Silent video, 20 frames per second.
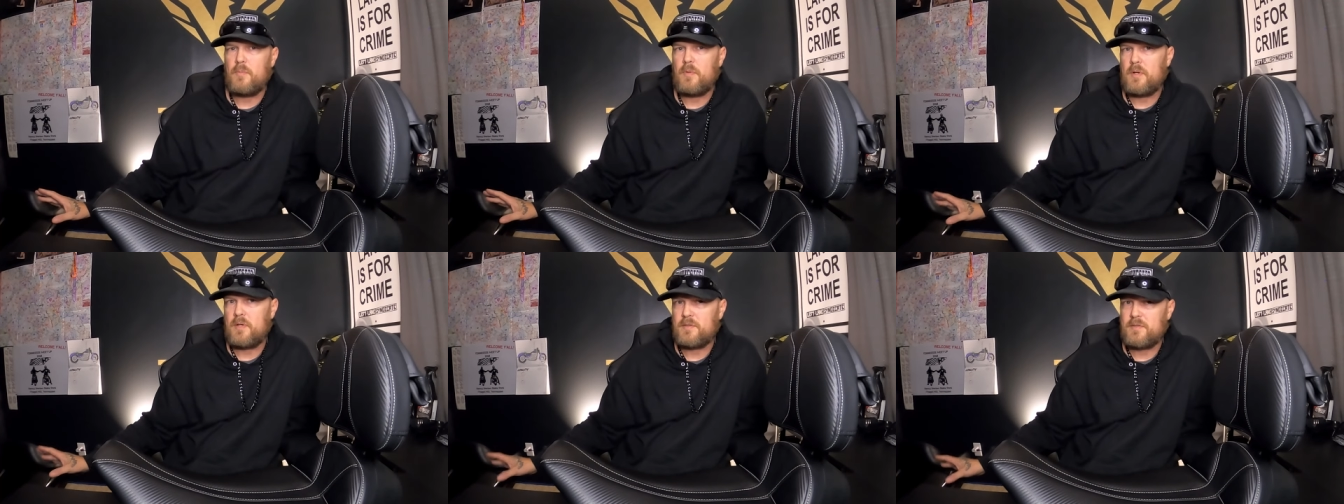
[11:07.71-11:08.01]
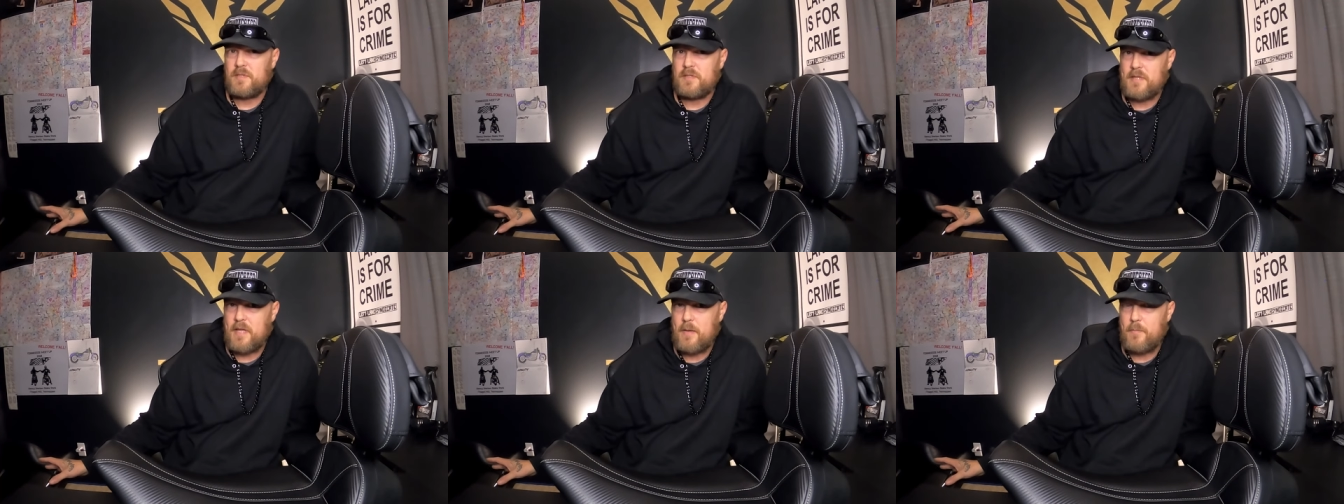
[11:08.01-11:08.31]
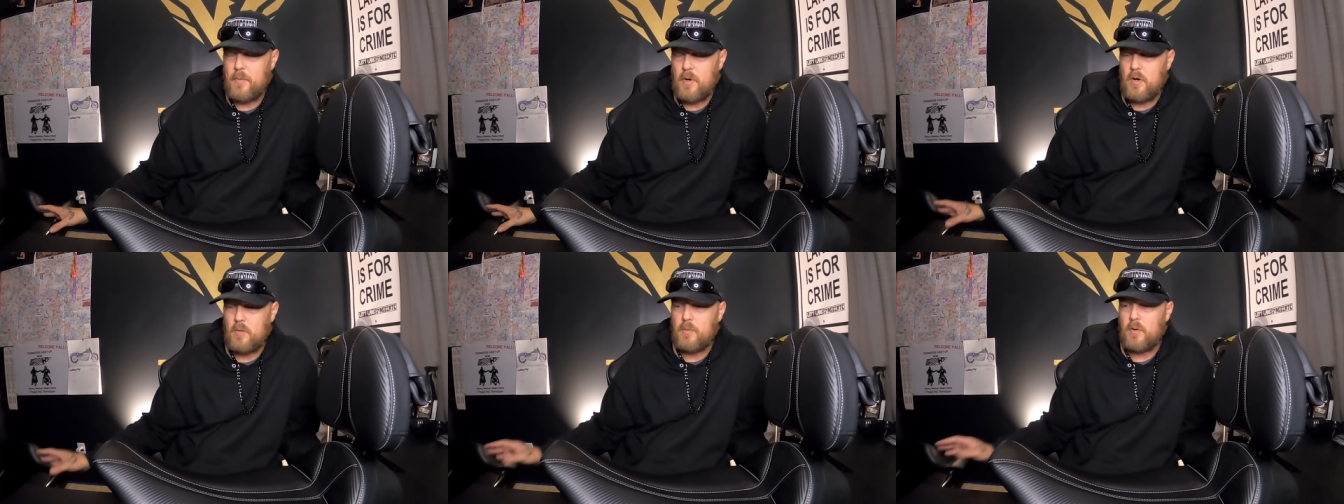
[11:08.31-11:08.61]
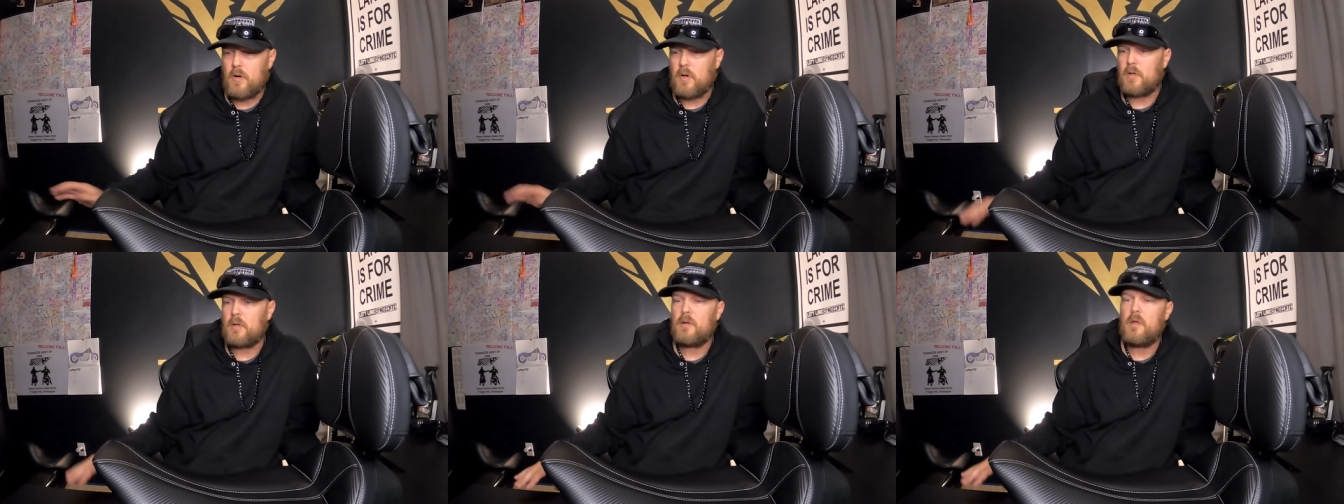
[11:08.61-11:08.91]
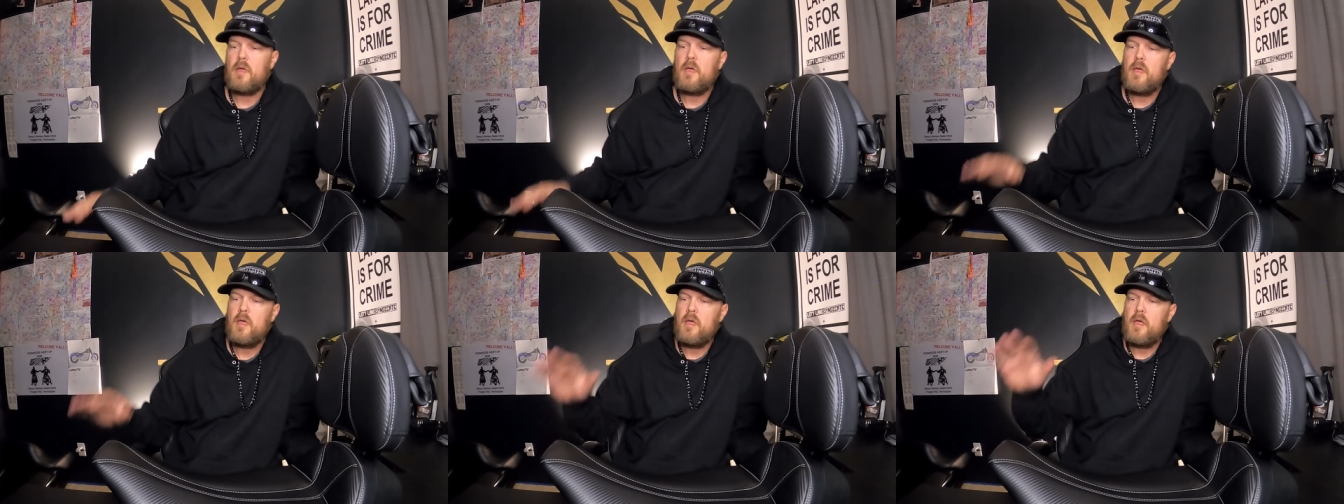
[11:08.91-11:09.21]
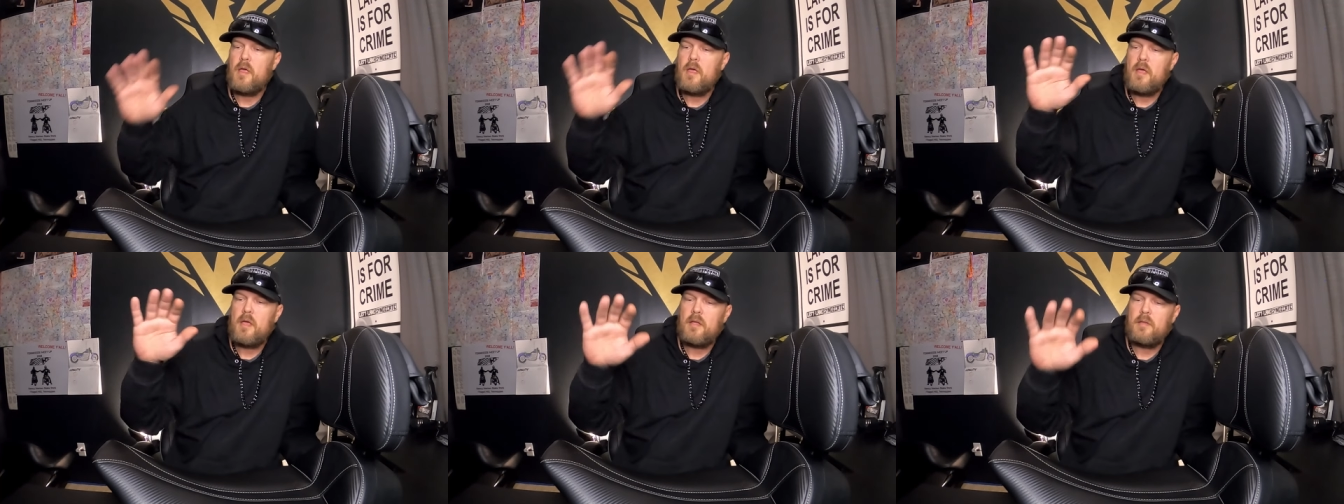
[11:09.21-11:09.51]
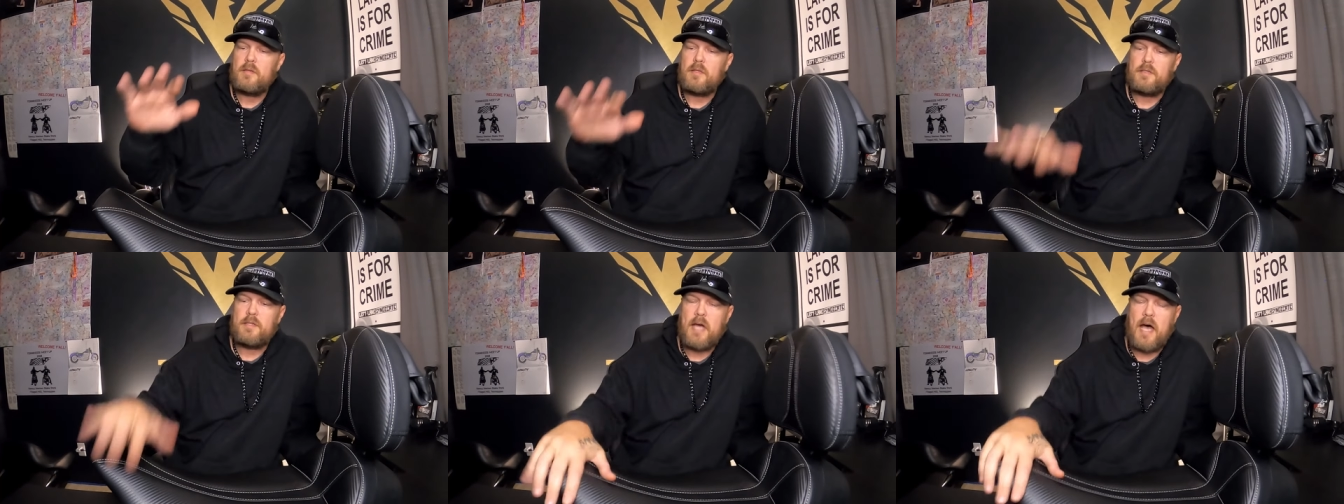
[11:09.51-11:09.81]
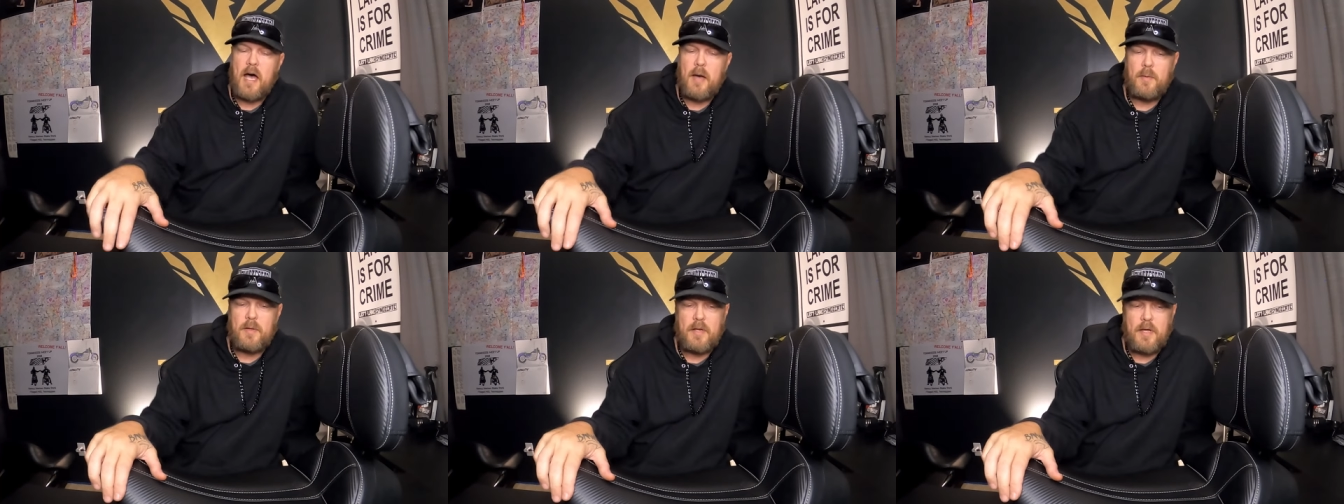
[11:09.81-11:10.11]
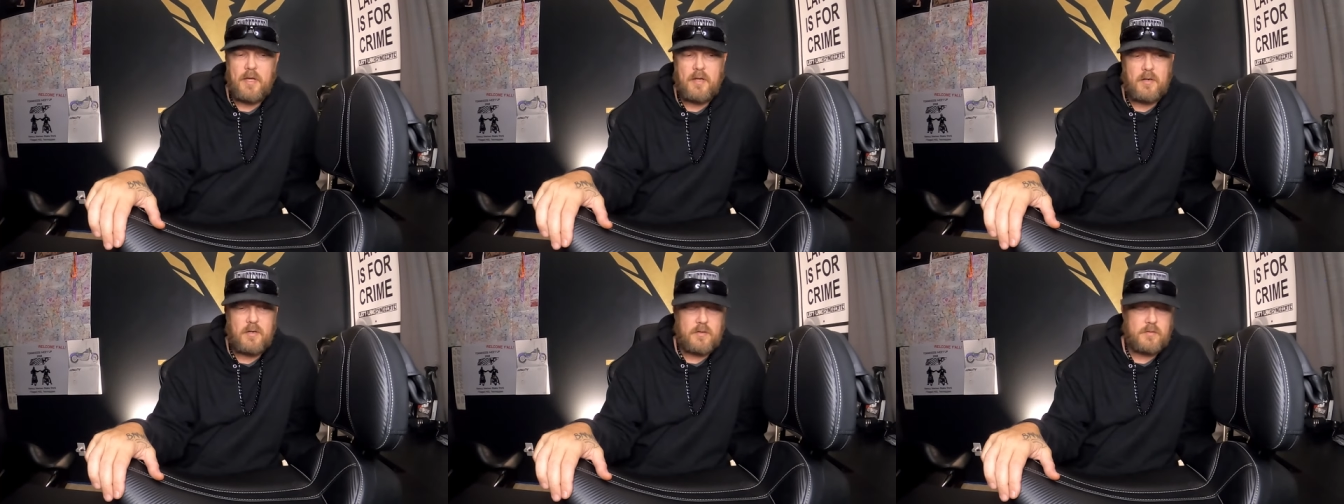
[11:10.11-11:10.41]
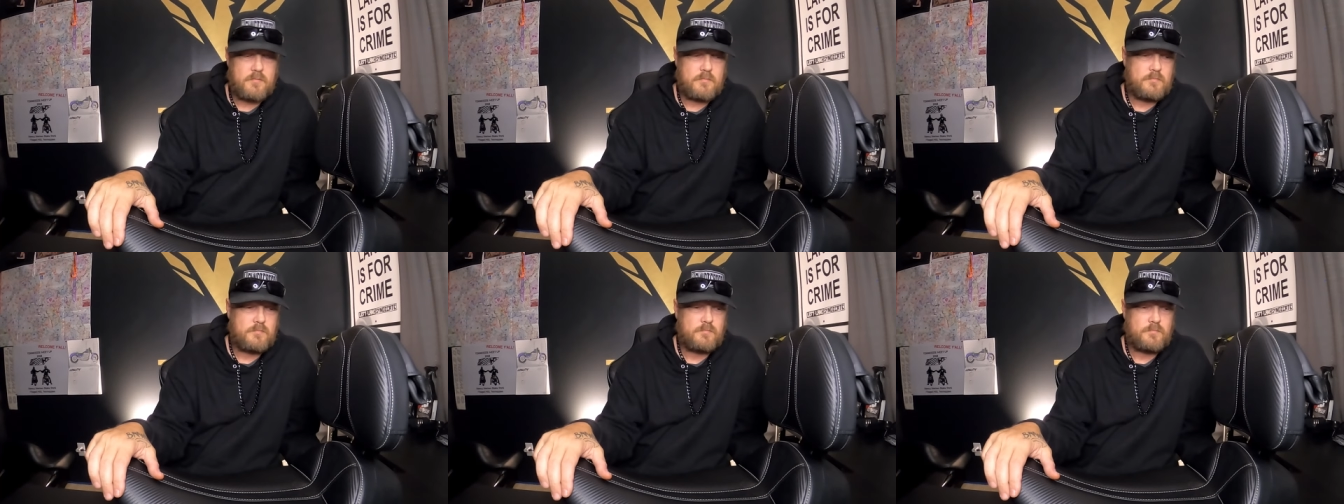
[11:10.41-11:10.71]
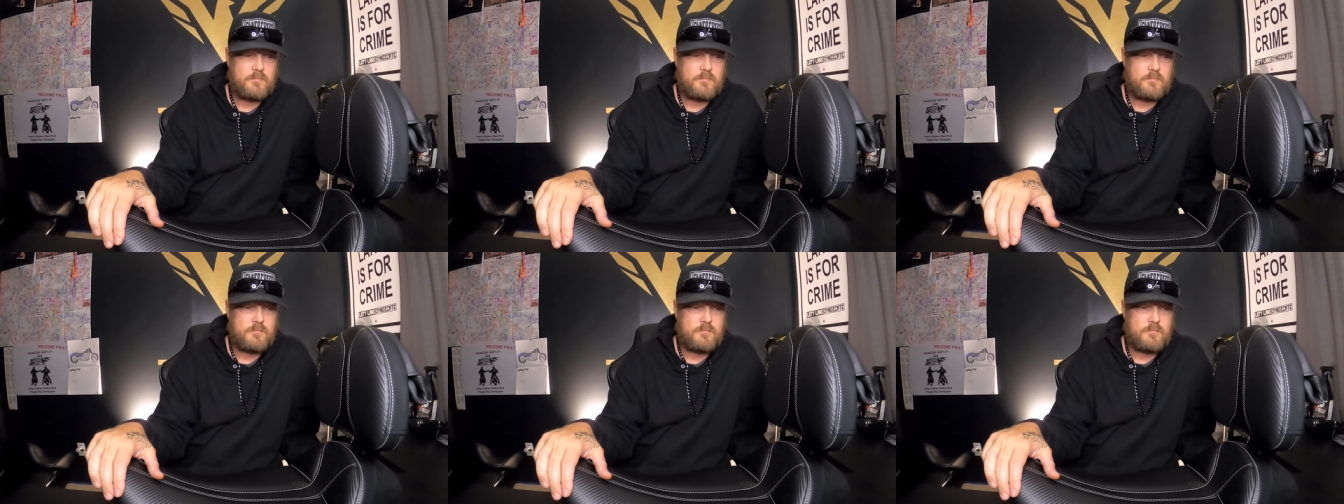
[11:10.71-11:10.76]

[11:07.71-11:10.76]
but it's in that ballpark. The Dominator,